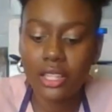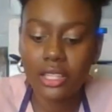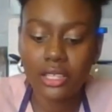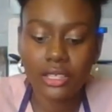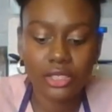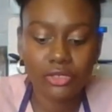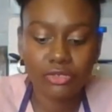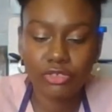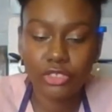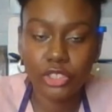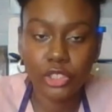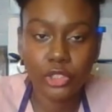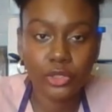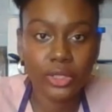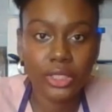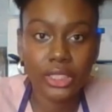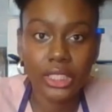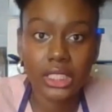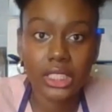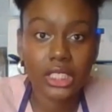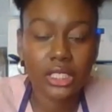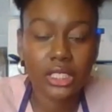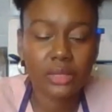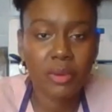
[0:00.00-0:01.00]
fruits
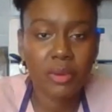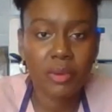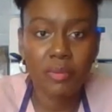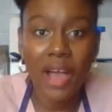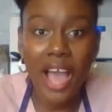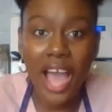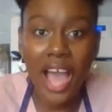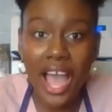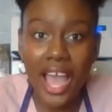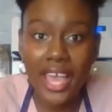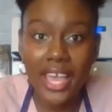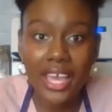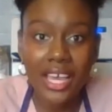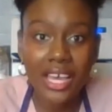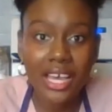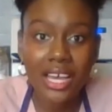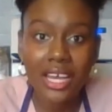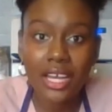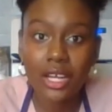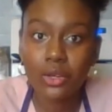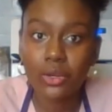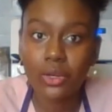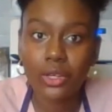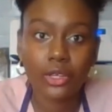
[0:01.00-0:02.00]
such as
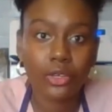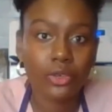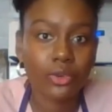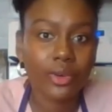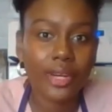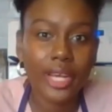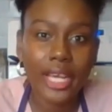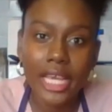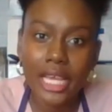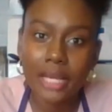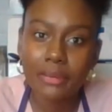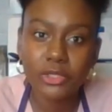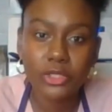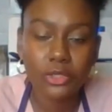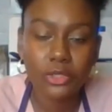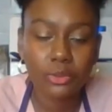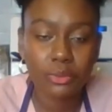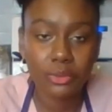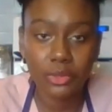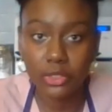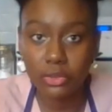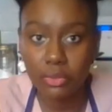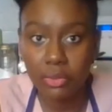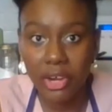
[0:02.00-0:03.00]
papaya or grapes or
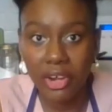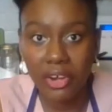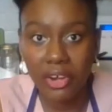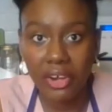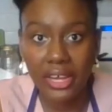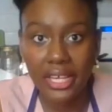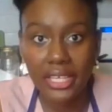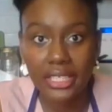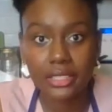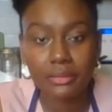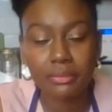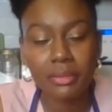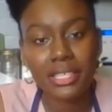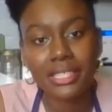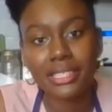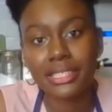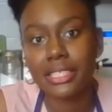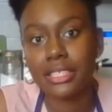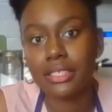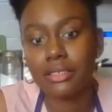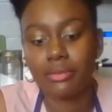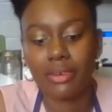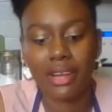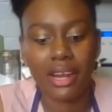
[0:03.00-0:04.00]
blueberries,
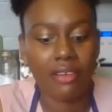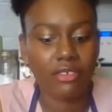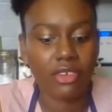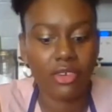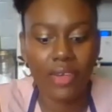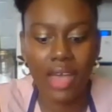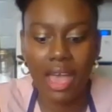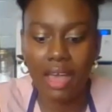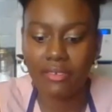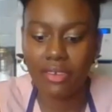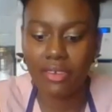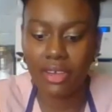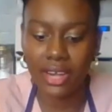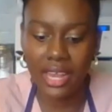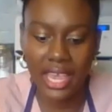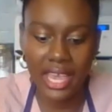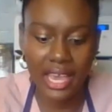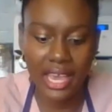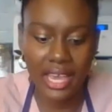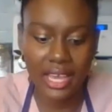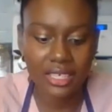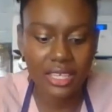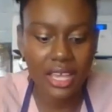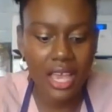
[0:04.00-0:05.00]
basically whatever you have on
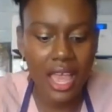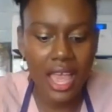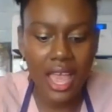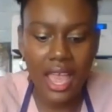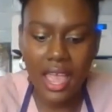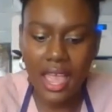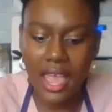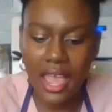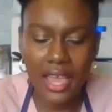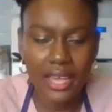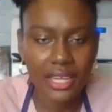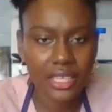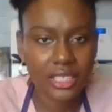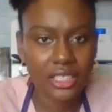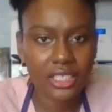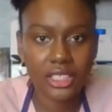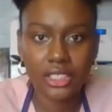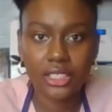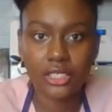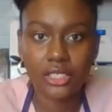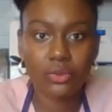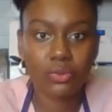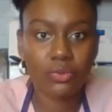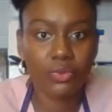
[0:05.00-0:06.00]
hand. And it's just
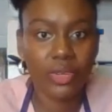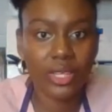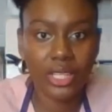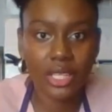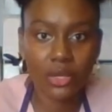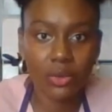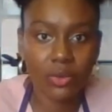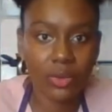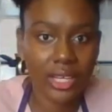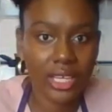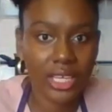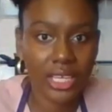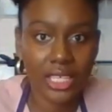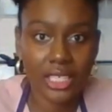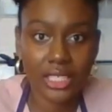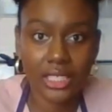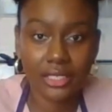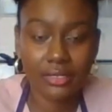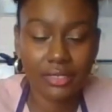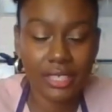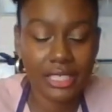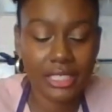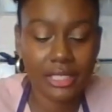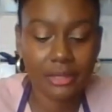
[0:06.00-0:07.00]
a really quick, easy
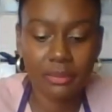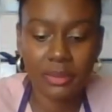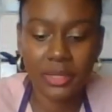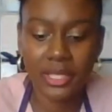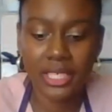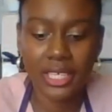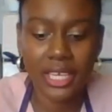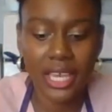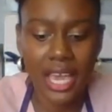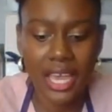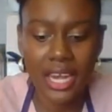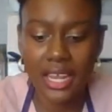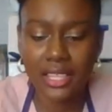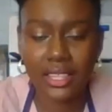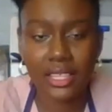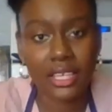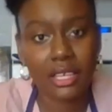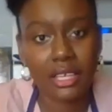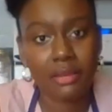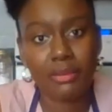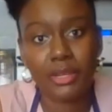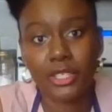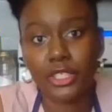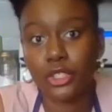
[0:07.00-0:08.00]
recipe, and I think
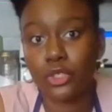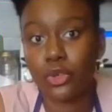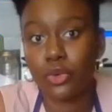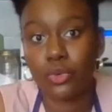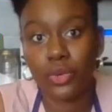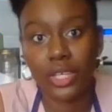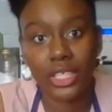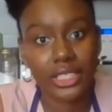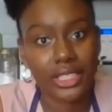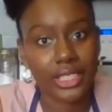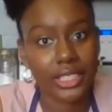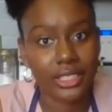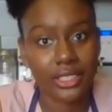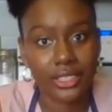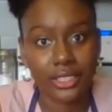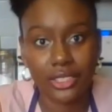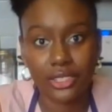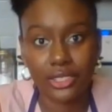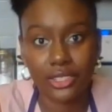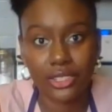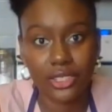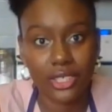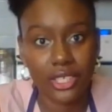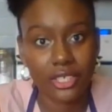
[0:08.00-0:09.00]
it makes a great tasty
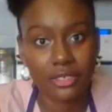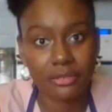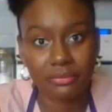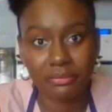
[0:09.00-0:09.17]
dessert.